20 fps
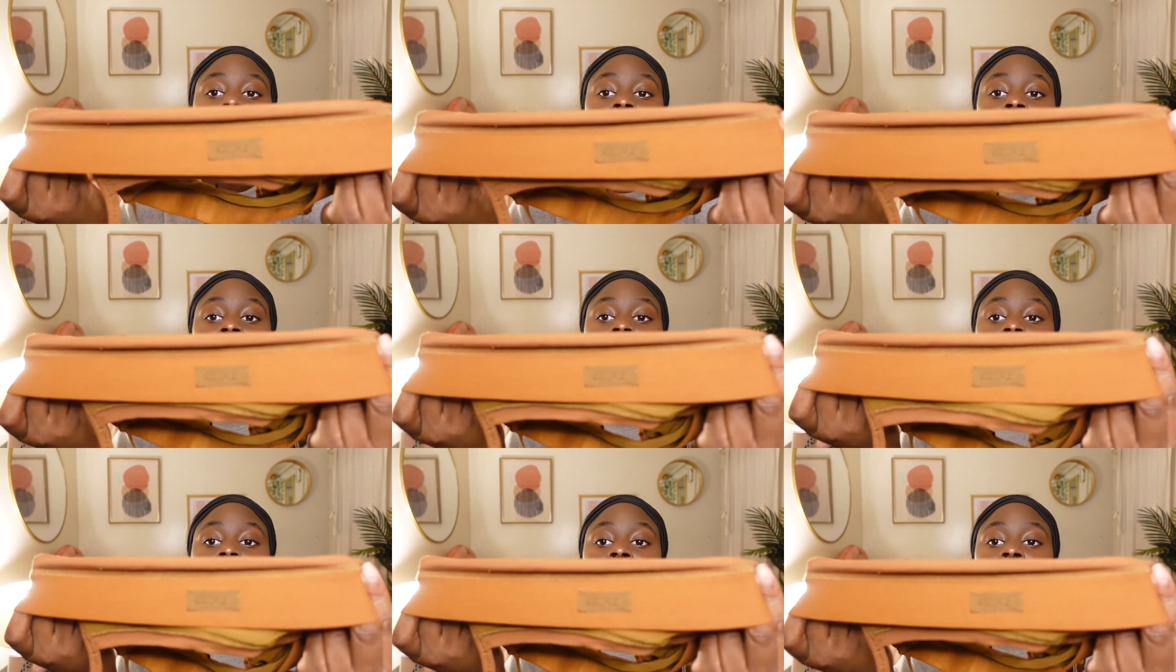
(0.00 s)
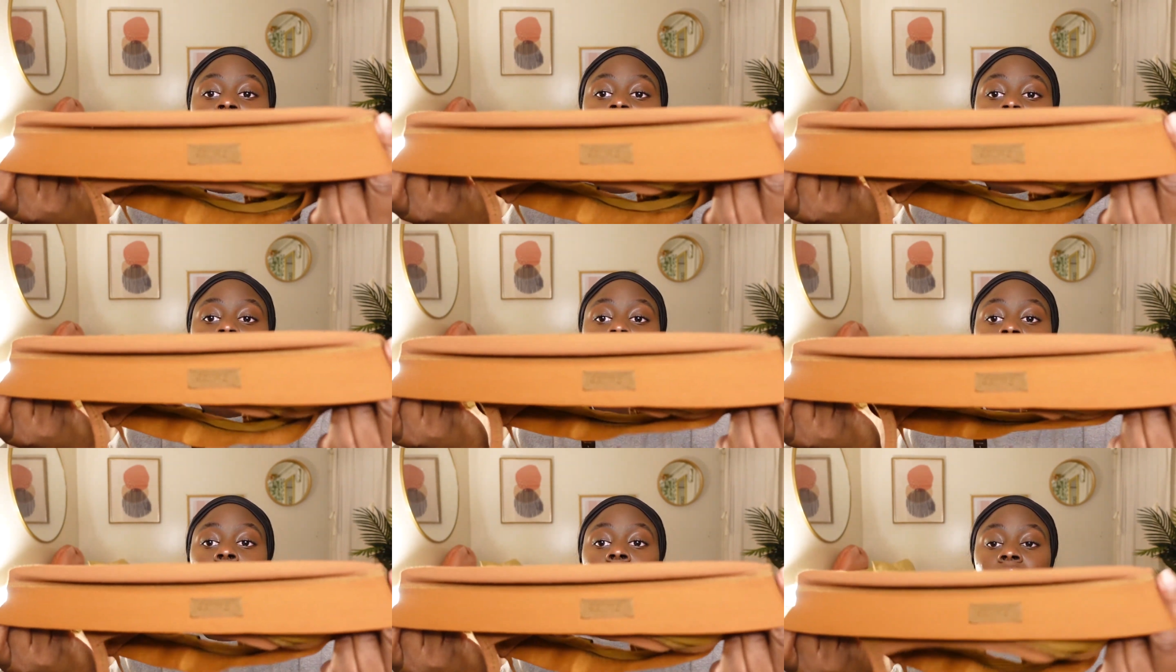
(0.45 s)
that it can be
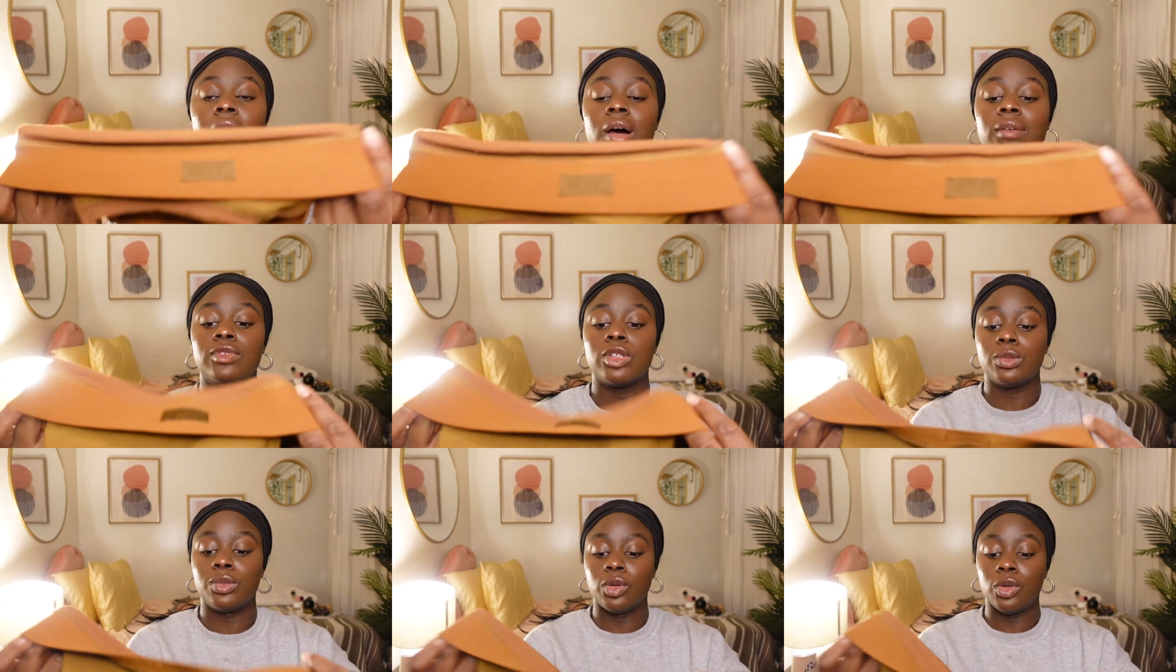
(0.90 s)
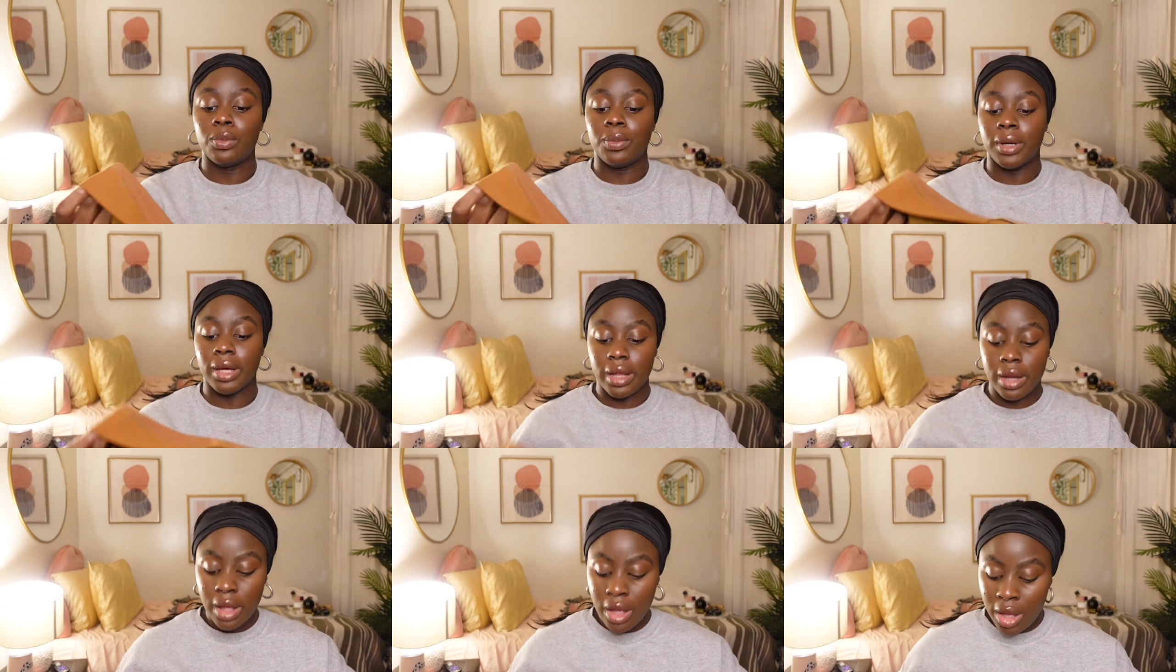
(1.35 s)
a little uncomfortable
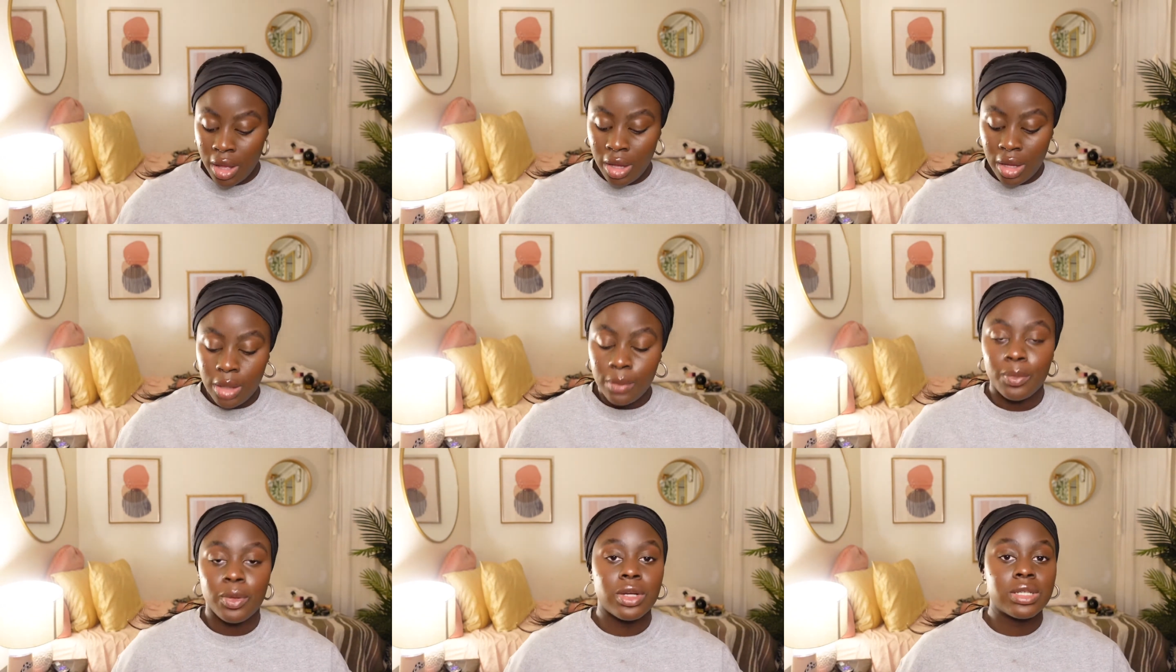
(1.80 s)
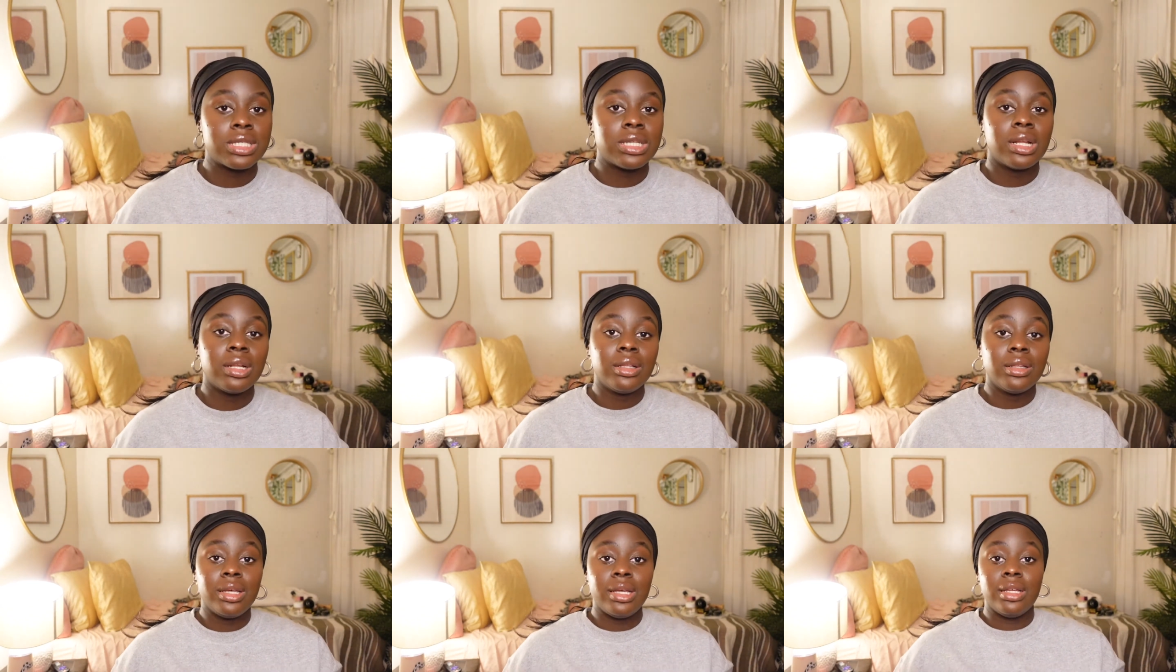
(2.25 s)
but
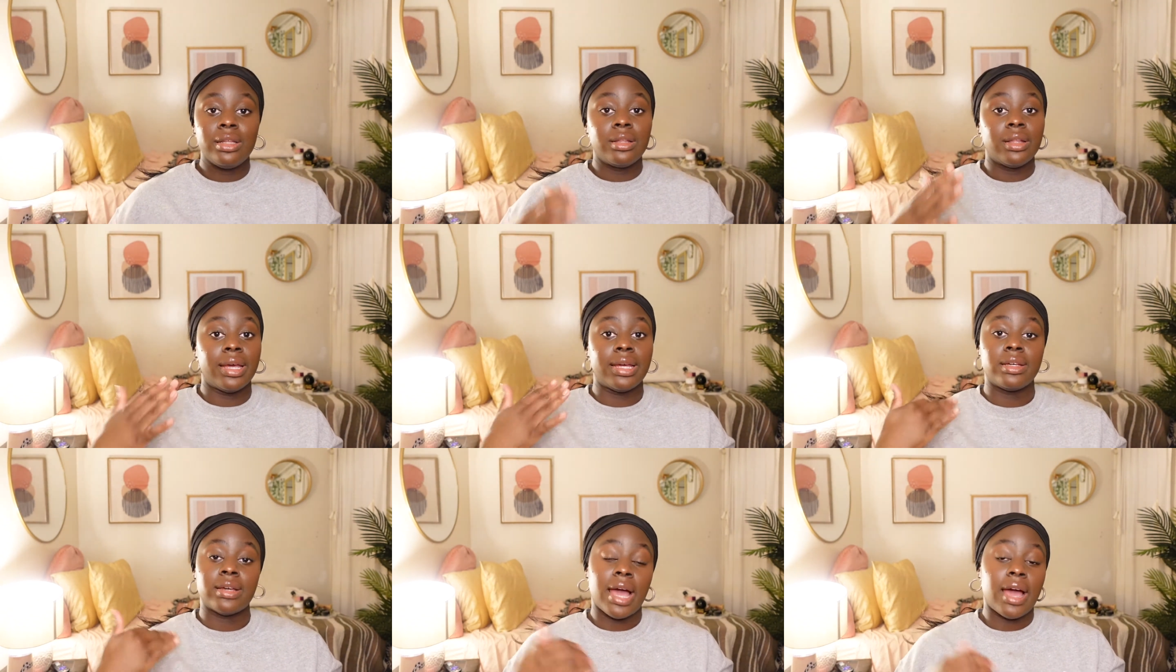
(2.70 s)
personally like